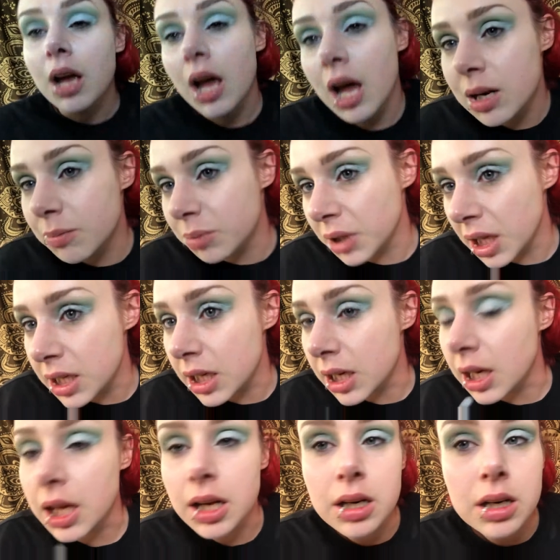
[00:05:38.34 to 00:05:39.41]
and blend it
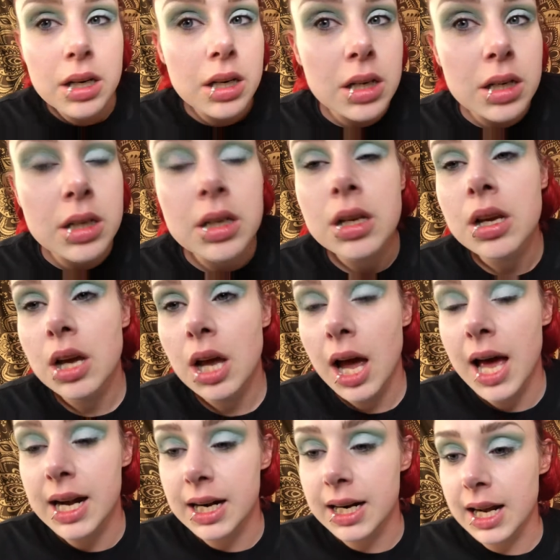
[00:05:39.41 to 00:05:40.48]
in.
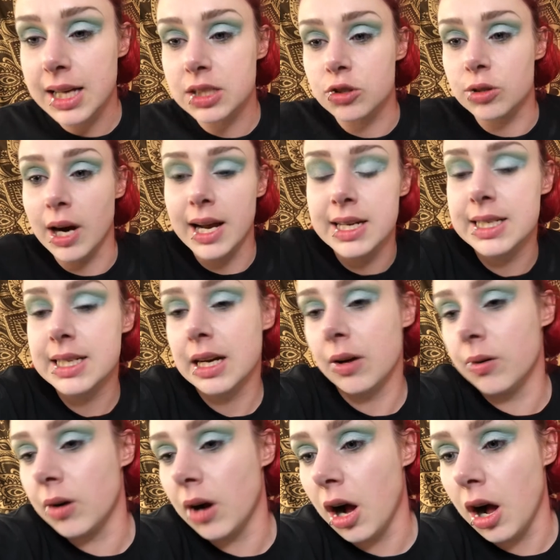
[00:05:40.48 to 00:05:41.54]
And it has dried
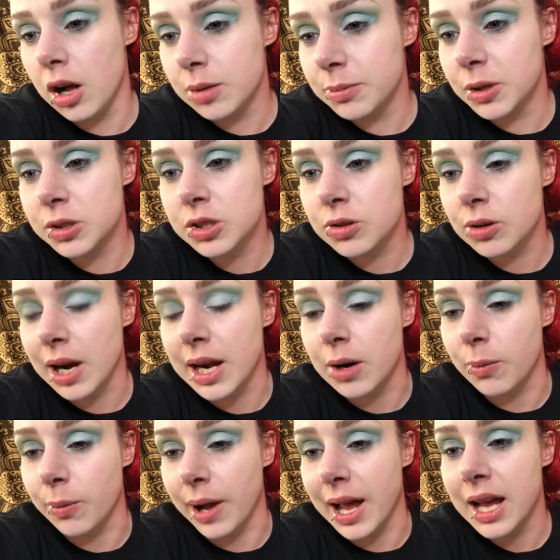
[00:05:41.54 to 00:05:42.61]
down almost right
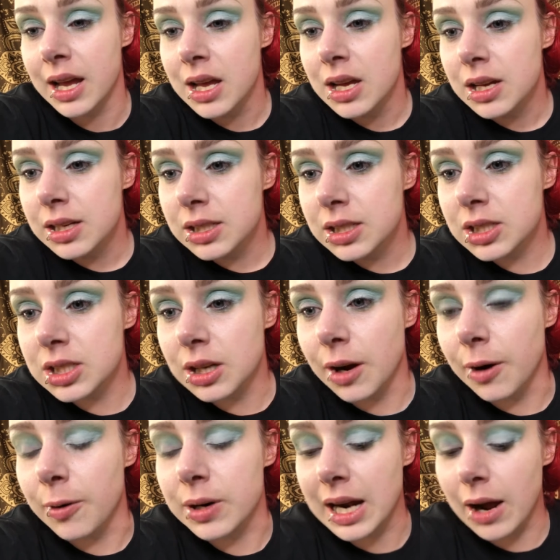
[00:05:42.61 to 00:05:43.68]
away.
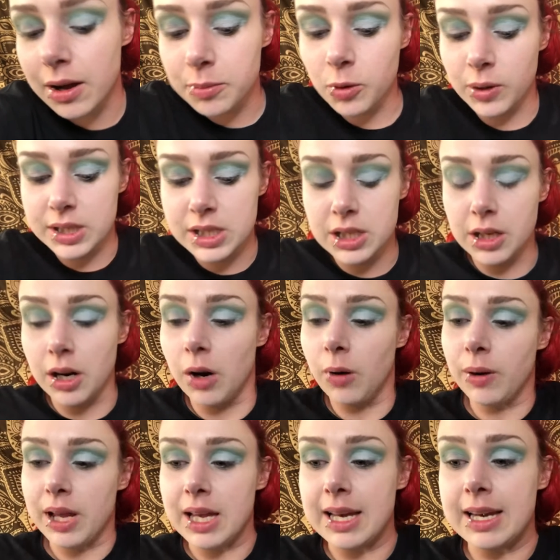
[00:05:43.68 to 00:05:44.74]
So now I'm going to go
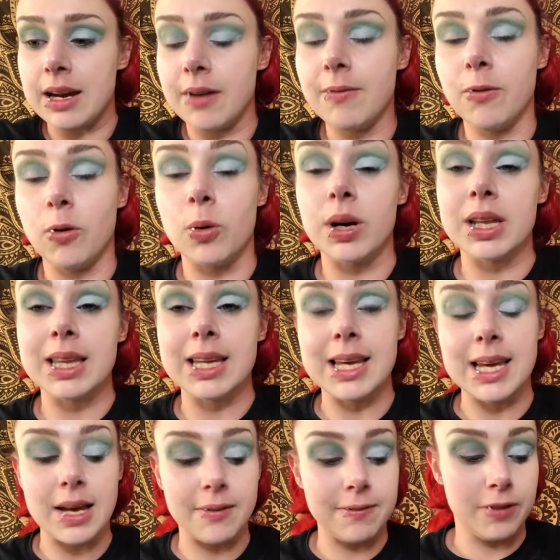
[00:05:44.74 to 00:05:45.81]
in for
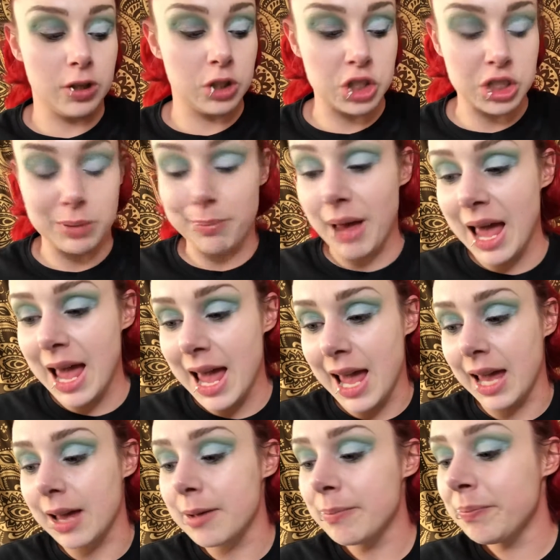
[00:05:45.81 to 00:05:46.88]
the full shebang,